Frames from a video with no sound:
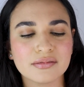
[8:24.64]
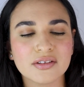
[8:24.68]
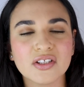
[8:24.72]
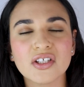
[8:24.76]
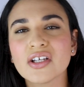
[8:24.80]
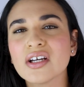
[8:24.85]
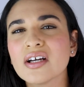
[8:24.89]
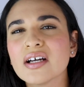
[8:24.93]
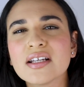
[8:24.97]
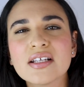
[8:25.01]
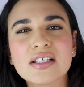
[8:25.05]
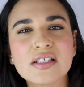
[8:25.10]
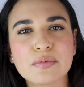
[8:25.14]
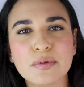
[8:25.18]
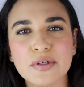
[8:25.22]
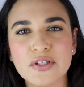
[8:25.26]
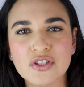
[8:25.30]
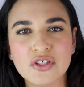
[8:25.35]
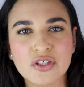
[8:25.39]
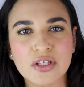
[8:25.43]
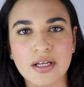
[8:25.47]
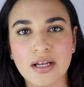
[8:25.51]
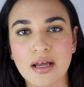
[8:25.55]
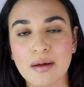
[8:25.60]
you could have
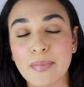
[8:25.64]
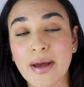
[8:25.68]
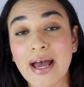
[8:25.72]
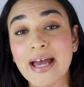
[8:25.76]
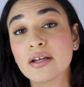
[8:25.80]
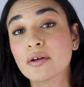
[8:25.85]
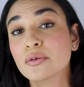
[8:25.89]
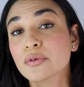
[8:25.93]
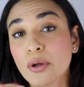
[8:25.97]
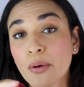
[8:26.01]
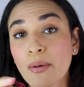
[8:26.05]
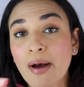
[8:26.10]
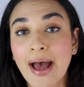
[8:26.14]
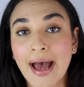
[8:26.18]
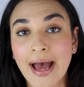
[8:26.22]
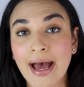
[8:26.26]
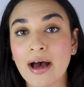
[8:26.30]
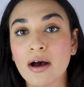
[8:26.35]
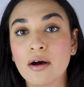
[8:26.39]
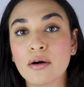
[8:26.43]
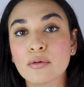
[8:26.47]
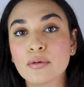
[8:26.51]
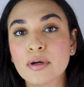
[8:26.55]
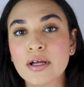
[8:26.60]
switched it up. I don't know
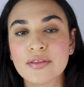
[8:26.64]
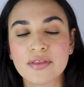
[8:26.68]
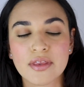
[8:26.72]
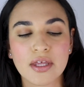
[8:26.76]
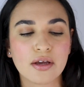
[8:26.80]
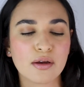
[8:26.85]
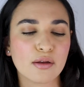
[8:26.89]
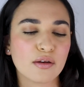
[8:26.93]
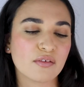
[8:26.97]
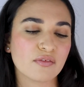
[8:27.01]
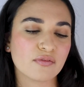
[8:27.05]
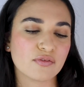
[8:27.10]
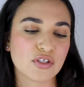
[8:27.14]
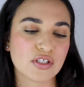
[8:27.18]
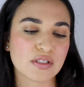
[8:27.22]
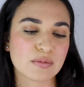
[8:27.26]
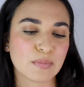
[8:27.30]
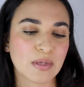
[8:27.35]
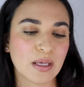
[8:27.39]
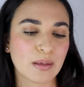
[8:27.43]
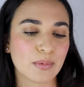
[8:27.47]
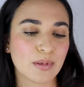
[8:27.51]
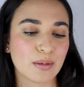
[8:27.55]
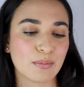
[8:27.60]
how. They could have
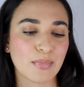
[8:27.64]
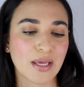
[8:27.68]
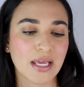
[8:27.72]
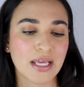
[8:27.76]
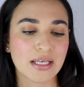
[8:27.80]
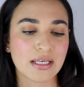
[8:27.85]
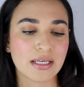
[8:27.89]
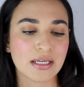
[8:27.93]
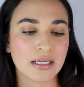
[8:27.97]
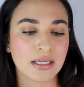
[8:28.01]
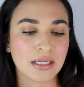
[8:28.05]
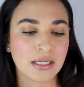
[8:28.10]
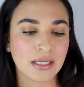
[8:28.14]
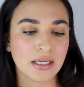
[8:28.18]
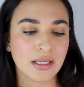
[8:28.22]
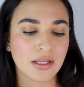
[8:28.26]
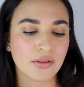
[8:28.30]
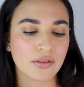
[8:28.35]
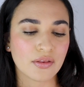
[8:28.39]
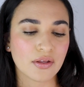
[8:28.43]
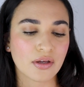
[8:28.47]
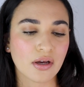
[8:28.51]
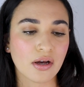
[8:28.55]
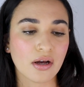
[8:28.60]
just maybe made
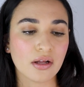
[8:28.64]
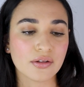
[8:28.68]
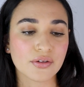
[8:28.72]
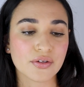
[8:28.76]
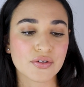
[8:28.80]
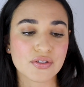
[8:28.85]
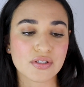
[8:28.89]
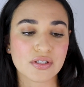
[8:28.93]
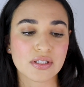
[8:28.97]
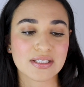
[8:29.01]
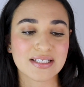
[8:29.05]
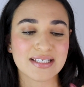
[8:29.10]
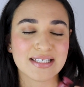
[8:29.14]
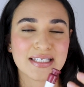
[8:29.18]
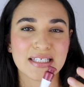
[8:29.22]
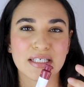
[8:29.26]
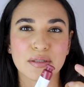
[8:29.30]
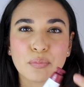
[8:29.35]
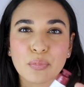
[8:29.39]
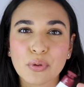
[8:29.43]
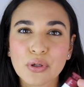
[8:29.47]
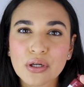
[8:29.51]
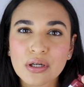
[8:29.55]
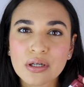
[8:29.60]
the colors
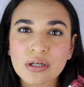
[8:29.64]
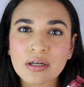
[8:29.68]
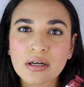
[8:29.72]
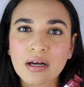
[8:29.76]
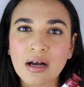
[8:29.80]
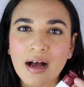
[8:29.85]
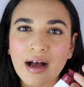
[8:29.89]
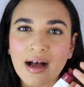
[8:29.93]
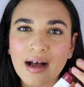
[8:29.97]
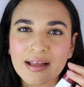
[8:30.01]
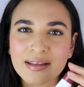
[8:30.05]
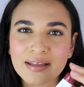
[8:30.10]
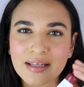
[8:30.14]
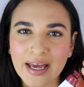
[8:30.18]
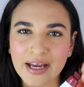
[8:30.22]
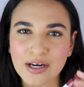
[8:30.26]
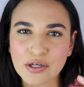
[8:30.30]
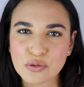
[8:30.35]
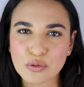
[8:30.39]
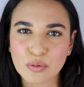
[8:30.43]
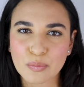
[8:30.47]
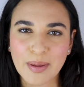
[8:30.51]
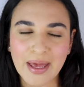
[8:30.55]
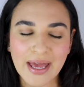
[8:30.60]
deeper on the
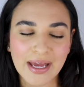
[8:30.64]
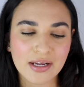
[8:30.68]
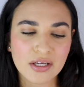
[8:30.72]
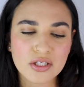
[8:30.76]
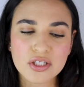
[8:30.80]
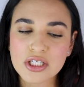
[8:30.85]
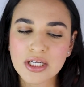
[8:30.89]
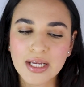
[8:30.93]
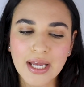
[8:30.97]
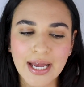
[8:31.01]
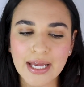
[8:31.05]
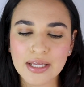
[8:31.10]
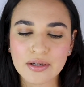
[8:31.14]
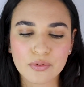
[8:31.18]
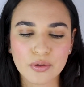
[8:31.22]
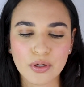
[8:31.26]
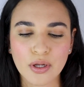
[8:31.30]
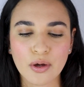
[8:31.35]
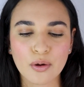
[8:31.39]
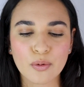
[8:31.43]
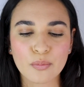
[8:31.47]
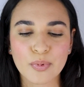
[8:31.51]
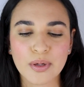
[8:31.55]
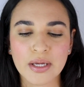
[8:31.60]
actual packaging. I don't
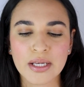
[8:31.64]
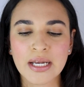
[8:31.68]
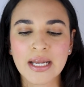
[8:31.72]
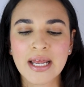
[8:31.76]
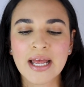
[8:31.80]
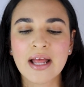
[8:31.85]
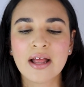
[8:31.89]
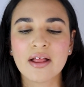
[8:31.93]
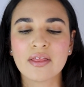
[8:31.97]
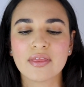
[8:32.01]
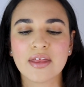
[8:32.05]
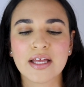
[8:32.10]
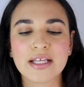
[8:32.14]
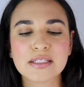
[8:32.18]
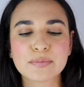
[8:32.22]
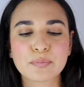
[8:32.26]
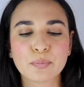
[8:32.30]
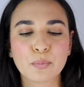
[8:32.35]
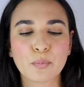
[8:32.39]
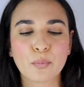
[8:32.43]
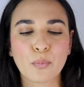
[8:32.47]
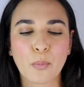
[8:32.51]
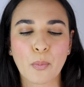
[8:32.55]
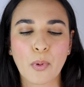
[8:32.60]
know, but
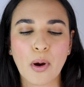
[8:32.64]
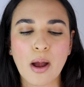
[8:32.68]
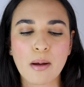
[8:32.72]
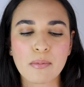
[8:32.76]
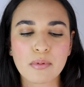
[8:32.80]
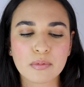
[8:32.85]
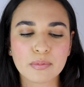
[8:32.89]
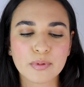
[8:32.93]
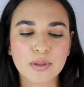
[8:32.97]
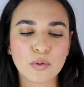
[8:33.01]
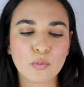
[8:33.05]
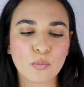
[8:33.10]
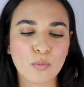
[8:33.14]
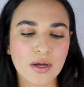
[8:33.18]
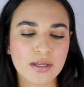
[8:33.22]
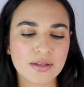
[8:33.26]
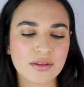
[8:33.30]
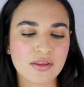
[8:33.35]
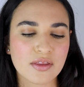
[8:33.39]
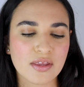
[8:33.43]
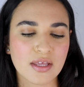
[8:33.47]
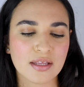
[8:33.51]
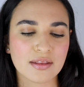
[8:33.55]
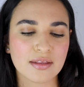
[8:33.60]
that's probably
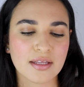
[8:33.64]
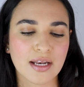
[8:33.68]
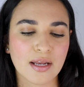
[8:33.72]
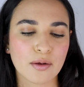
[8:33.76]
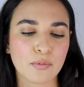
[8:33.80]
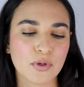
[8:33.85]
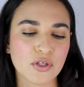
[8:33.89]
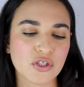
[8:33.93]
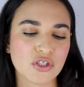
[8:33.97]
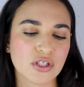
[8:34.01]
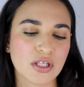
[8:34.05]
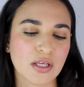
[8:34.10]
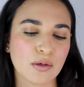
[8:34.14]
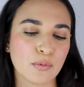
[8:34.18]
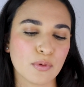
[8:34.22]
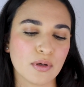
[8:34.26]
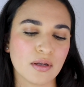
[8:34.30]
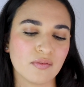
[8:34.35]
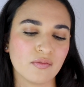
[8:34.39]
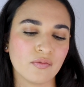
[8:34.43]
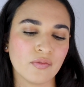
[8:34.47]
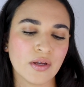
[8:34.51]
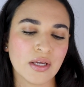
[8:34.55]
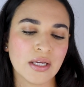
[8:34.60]
one thing that I wish they
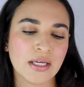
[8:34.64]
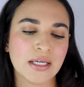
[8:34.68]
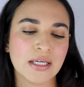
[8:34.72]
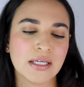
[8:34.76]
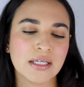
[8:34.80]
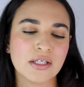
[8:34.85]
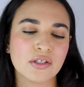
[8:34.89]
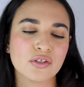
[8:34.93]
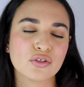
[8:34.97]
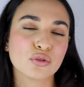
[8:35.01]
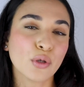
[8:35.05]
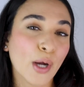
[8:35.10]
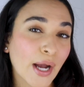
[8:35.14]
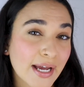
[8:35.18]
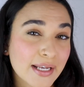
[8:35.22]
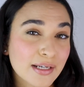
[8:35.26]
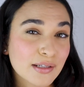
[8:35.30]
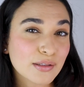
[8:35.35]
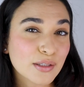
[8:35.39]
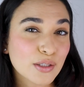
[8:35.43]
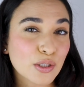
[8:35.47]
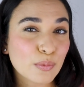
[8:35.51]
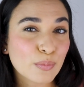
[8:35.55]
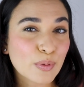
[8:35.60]
would have tried
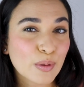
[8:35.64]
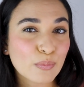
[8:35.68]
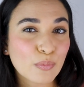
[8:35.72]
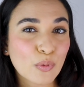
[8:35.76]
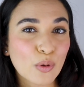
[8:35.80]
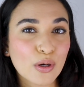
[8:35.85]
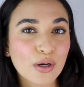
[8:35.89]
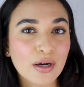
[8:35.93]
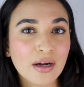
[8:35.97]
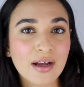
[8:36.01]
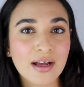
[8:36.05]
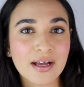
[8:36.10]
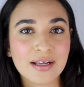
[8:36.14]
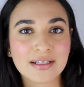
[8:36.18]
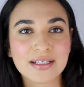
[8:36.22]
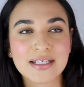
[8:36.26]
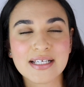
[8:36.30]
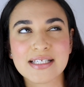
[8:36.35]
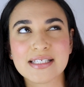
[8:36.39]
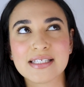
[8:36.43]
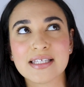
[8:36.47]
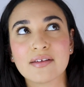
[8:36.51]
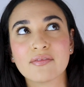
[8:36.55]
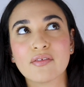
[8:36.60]
a little bit more on,
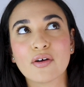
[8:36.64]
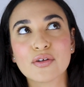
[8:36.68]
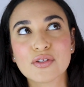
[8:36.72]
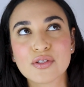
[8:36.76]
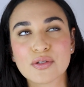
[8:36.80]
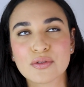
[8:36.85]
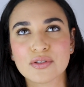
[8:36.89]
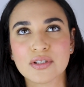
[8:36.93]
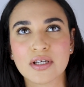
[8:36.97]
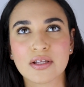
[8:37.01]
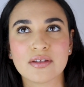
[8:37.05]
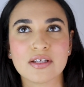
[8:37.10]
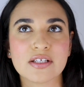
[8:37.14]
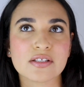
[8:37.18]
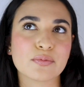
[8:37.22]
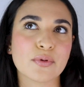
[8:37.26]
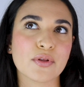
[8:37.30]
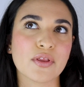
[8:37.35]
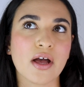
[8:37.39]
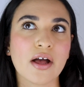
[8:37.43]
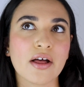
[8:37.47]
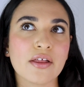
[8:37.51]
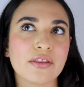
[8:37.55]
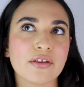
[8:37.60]
because they've also done this
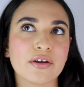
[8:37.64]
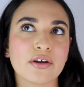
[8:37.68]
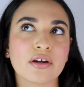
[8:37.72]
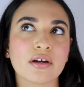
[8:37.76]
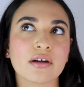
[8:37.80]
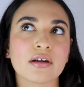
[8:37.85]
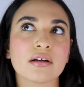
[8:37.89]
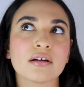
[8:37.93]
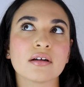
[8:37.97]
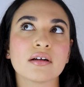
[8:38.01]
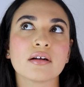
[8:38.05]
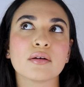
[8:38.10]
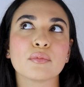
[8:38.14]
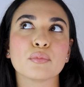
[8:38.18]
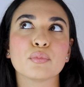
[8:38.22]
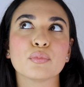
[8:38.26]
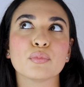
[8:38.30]
with other